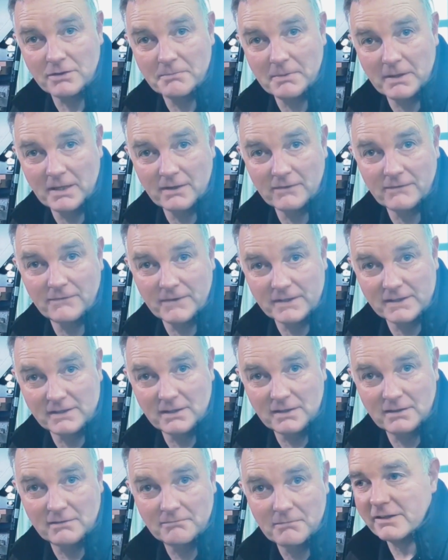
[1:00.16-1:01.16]
being
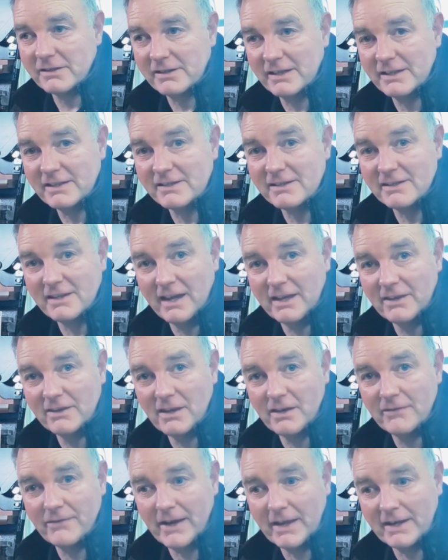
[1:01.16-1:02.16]
fitted. Since then,
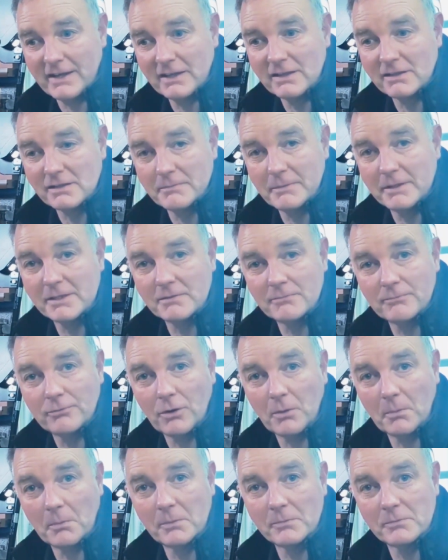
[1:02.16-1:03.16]
they've had intermittent
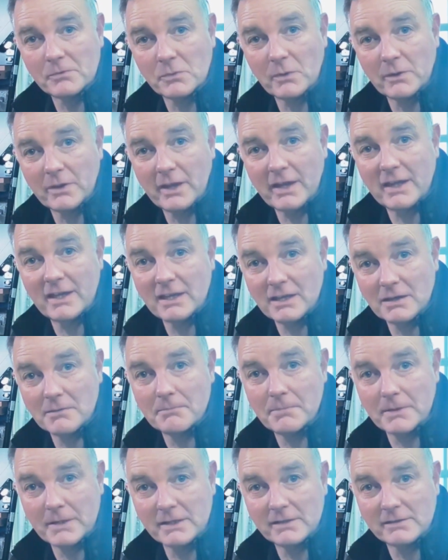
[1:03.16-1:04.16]
problems with their
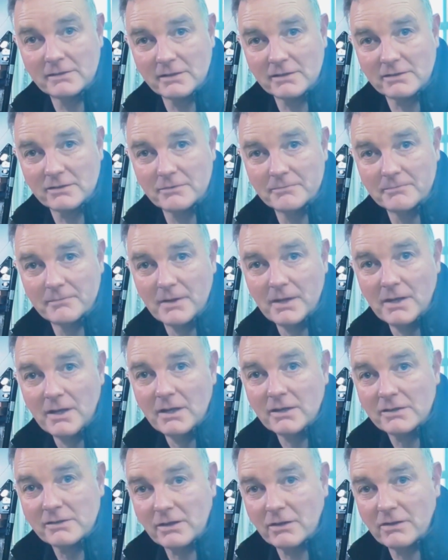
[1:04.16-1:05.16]
EMP system.
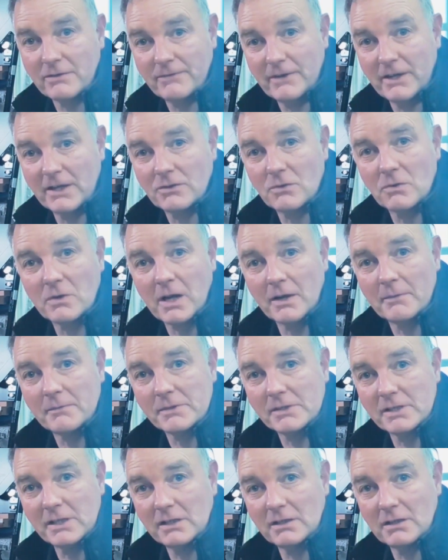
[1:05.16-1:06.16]
So the vehicle
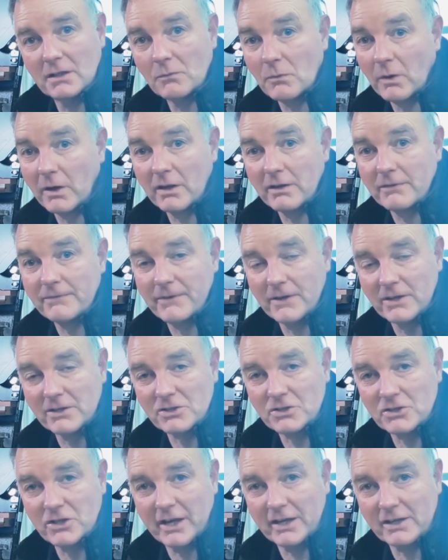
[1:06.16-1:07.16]
comes in, and one of the
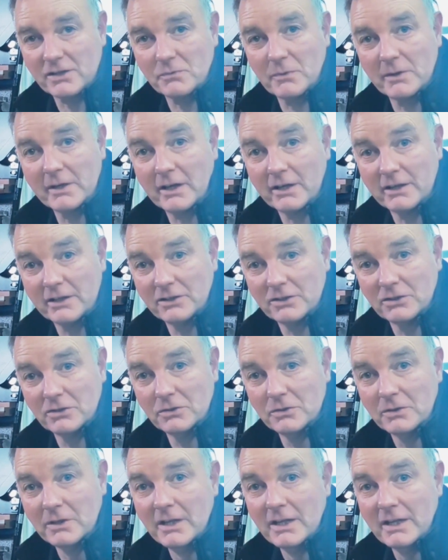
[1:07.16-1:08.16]
first checks we're going to
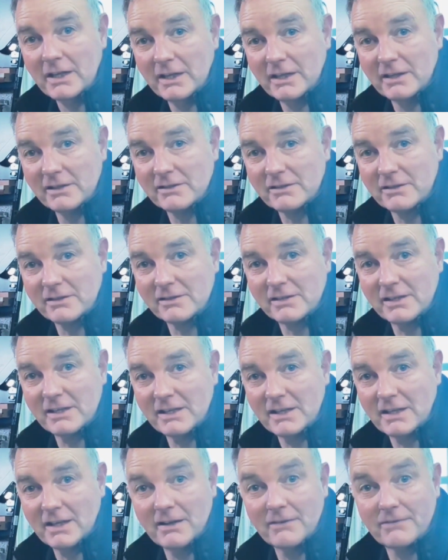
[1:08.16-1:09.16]
do is to
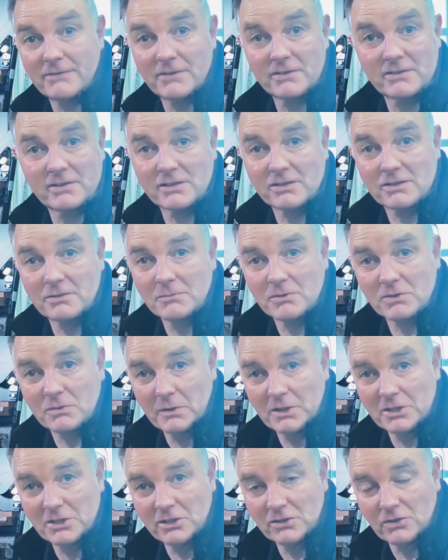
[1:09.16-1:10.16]
see if the system
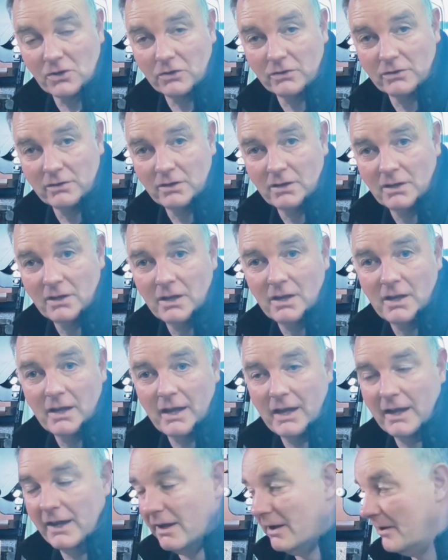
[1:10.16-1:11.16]
switches on
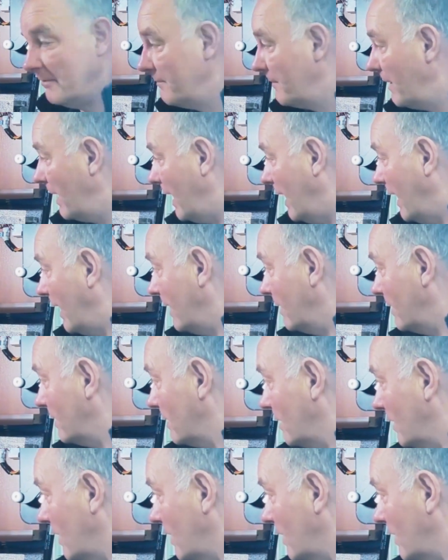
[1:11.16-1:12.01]
and